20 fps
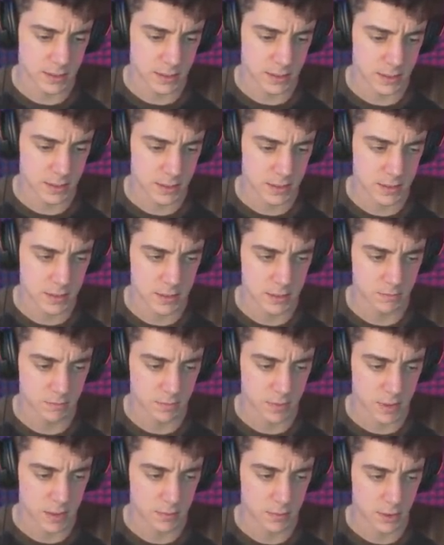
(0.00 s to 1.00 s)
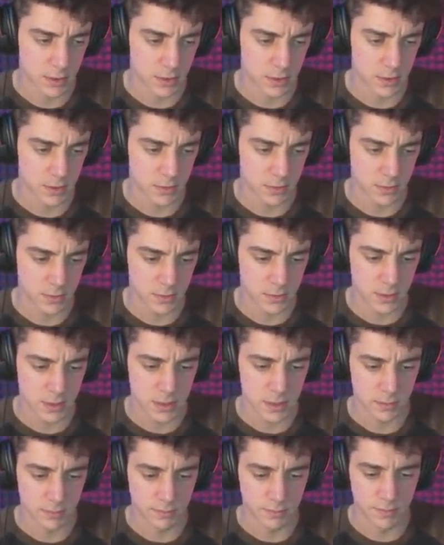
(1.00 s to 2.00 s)
that's a bummer, dude. That's
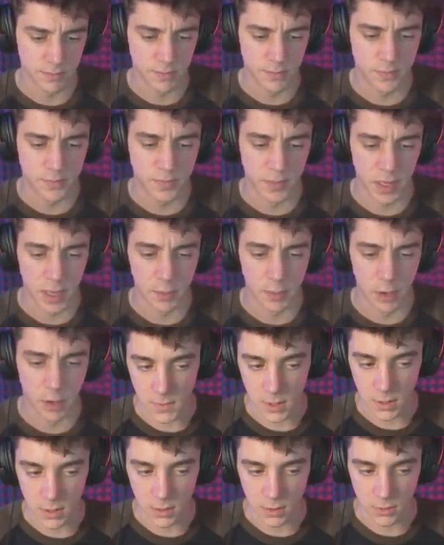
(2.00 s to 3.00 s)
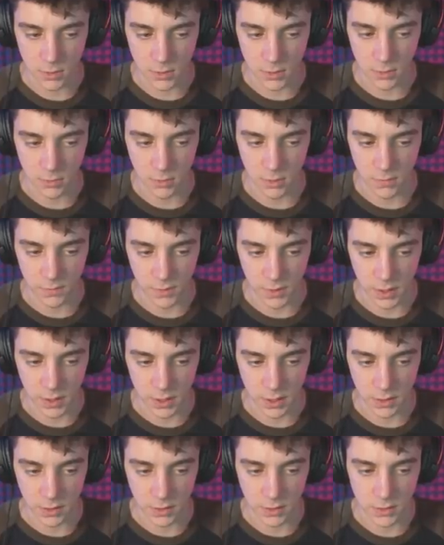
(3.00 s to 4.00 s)
a bummer. Oh, you over
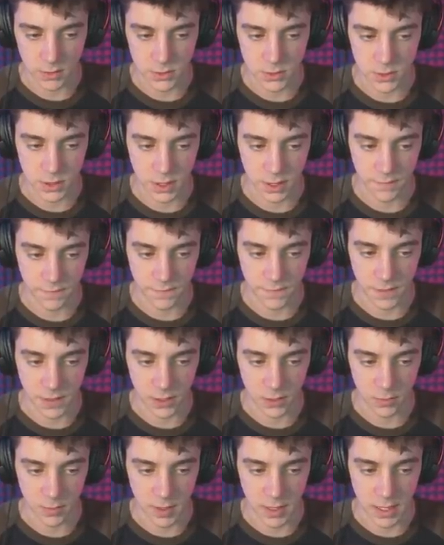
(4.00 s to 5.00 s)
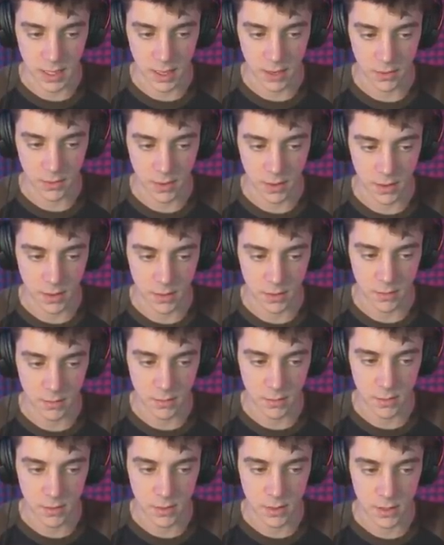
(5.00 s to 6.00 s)
here trying to figure me out, huh?
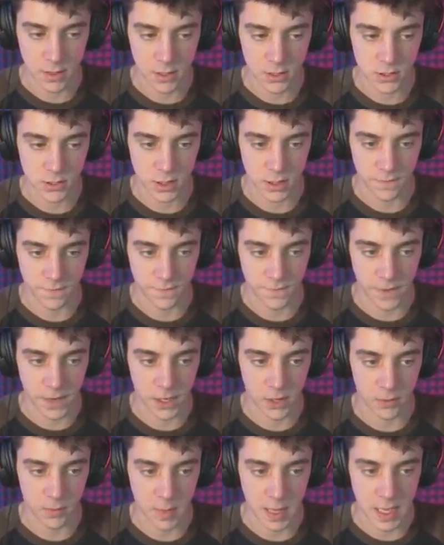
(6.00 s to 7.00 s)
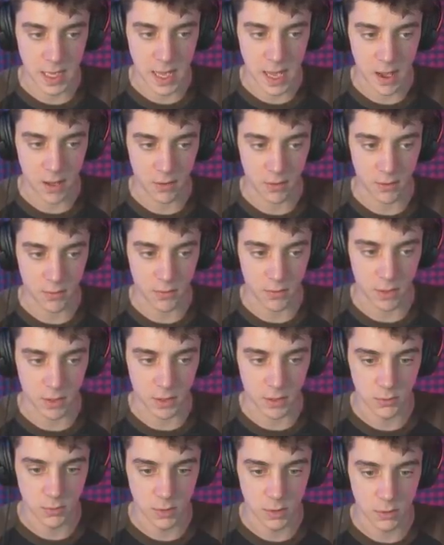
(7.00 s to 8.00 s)
Trying to figure me out. Well,
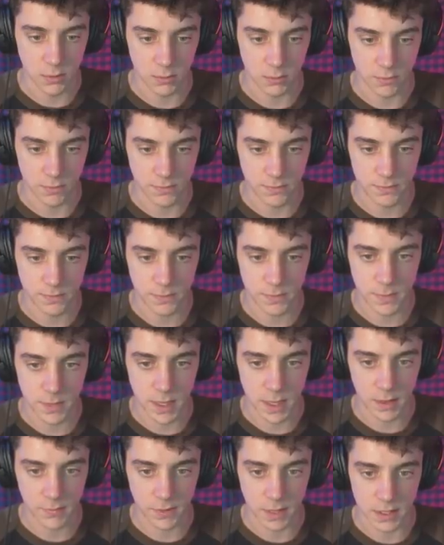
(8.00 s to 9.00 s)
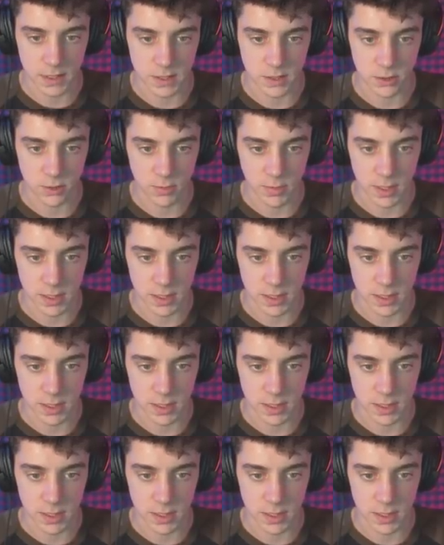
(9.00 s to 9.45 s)
you won't. I've got so many